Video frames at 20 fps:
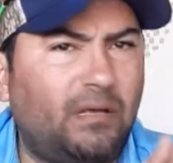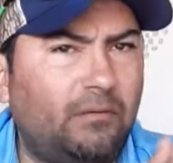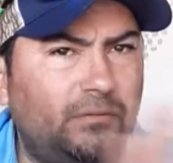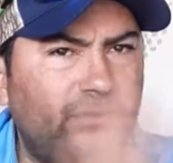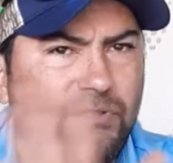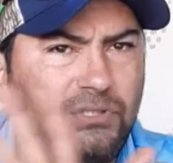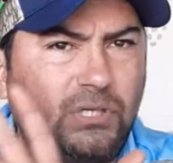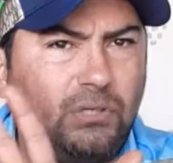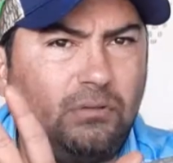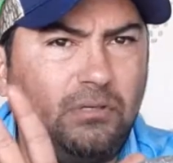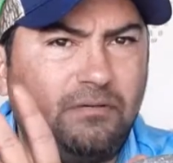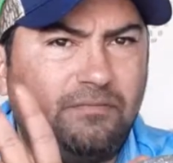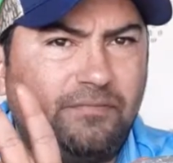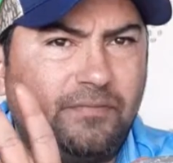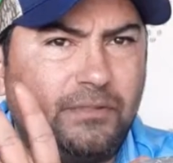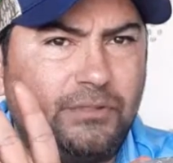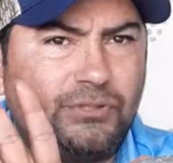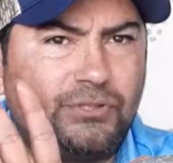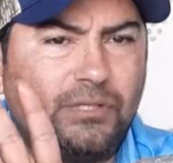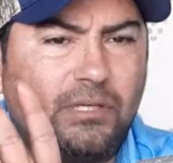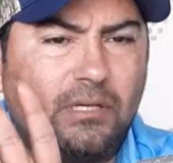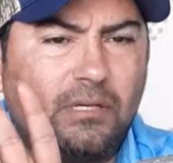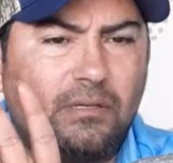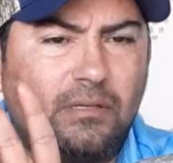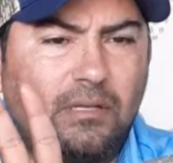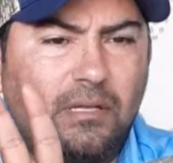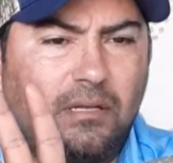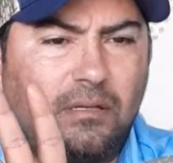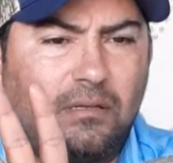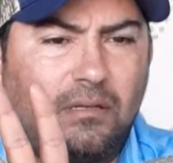was the only fish that
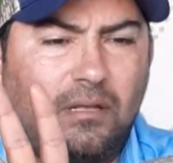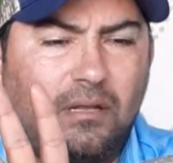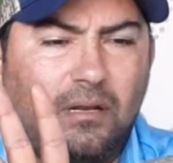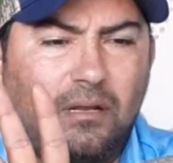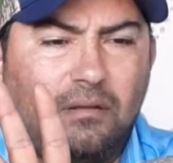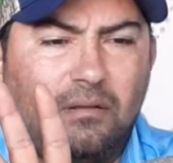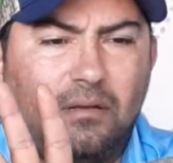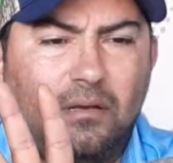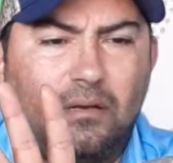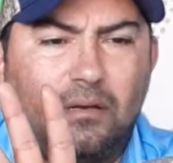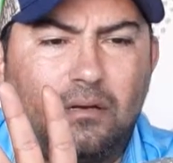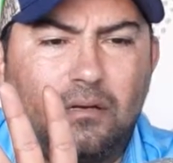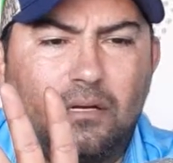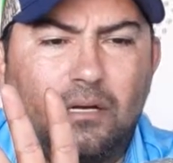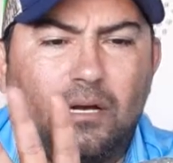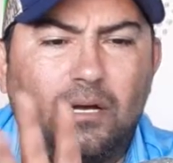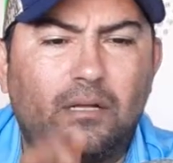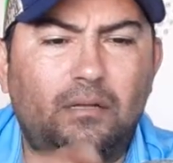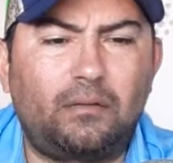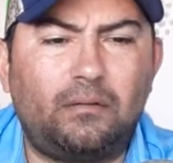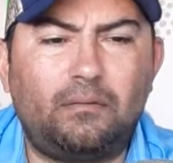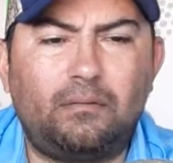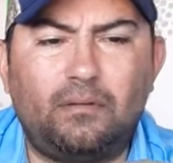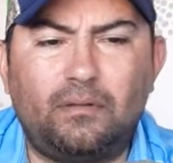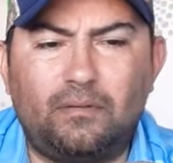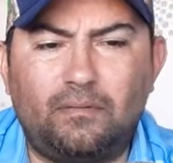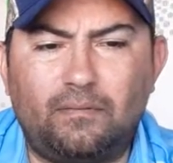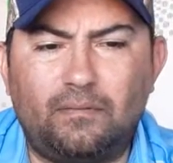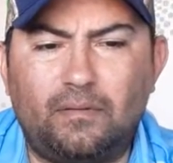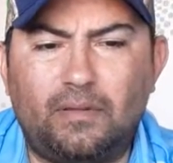I caught
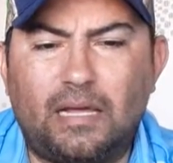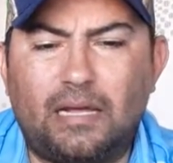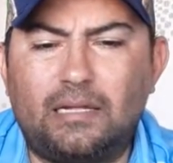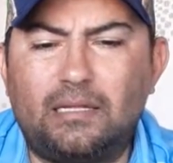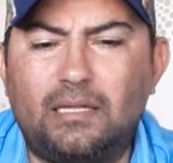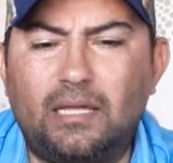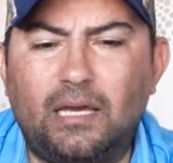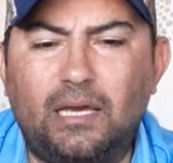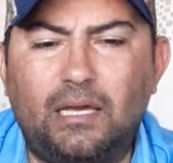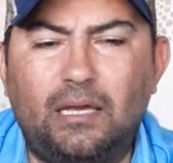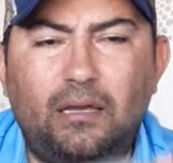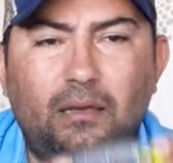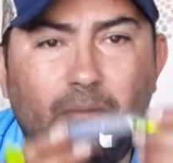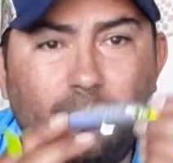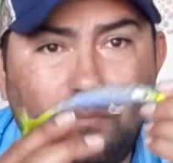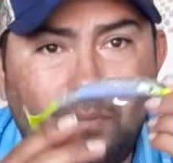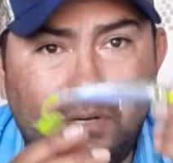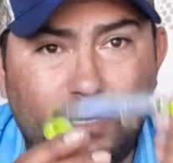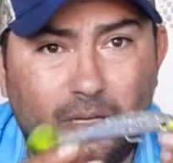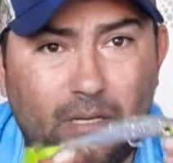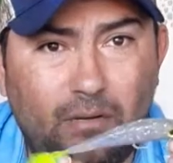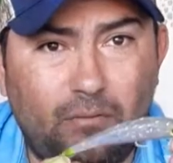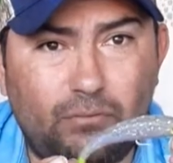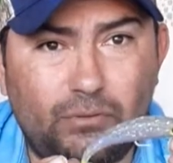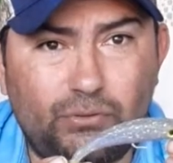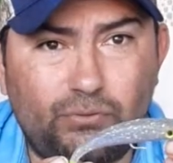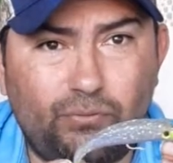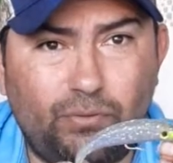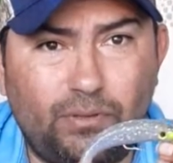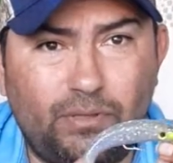that day, but it
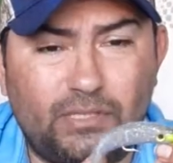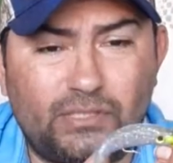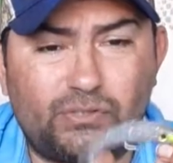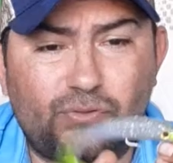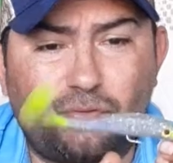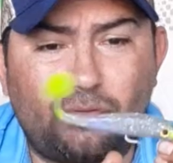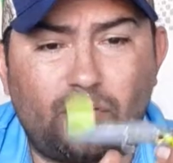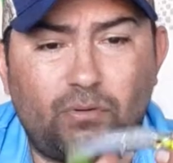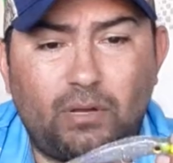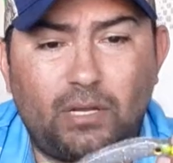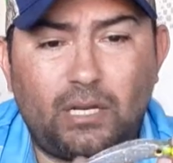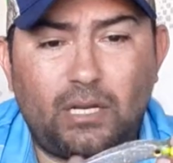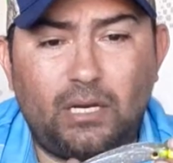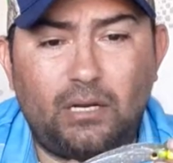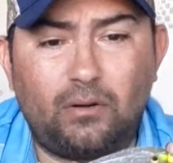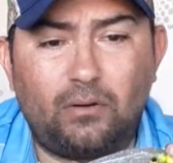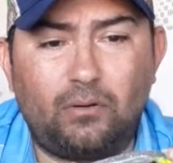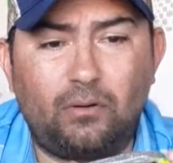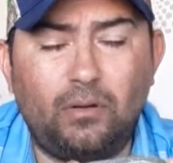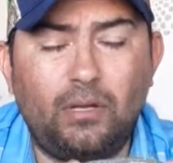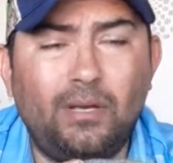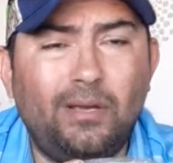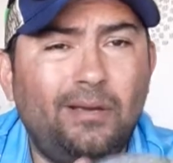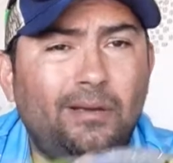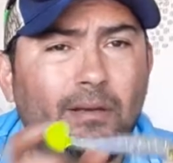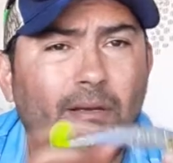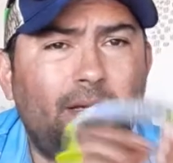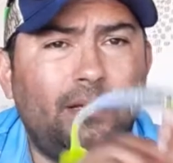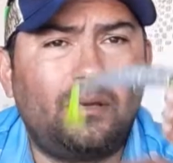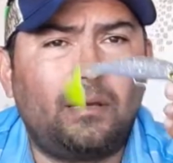was with this one right here.
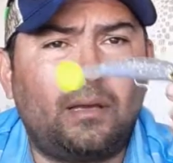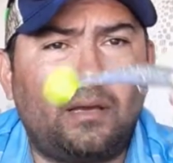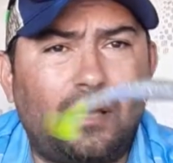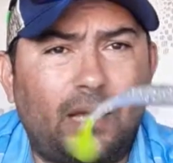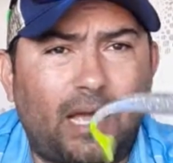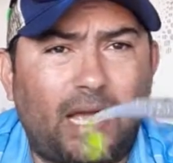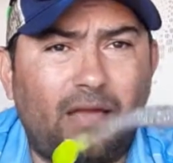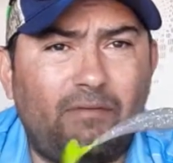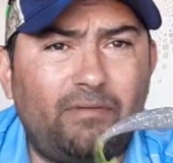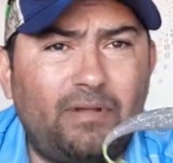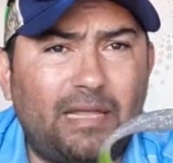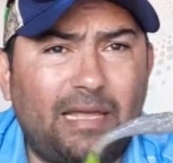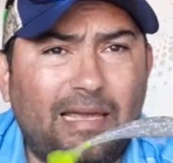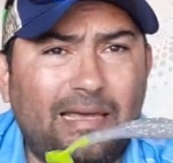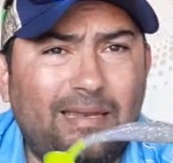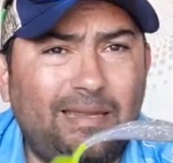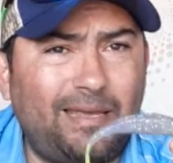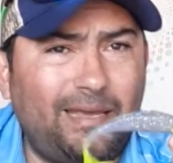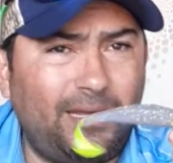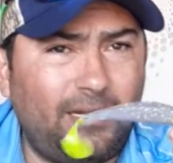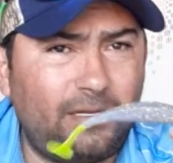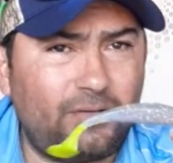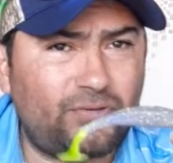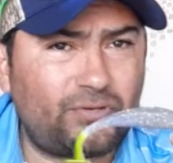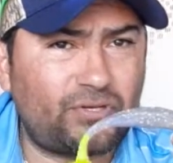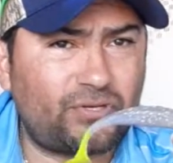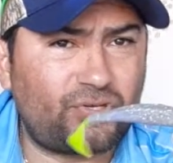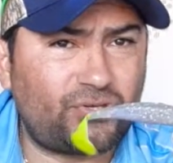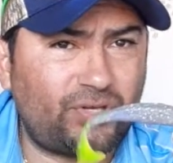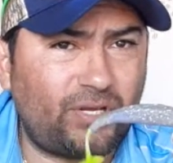I haven't had any
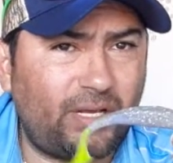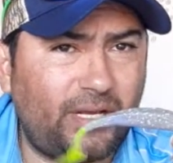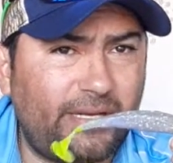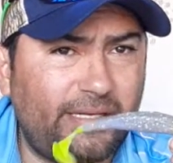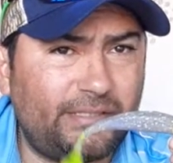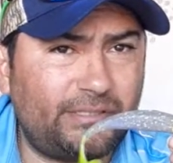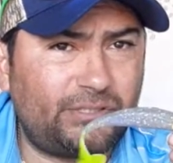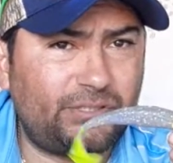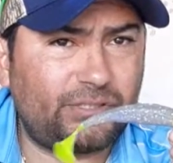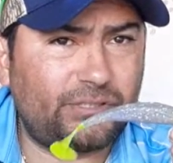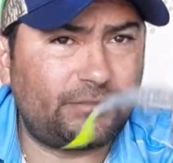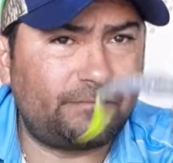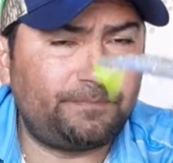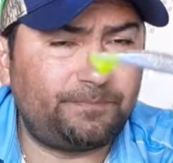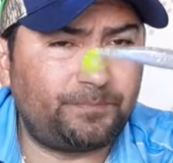success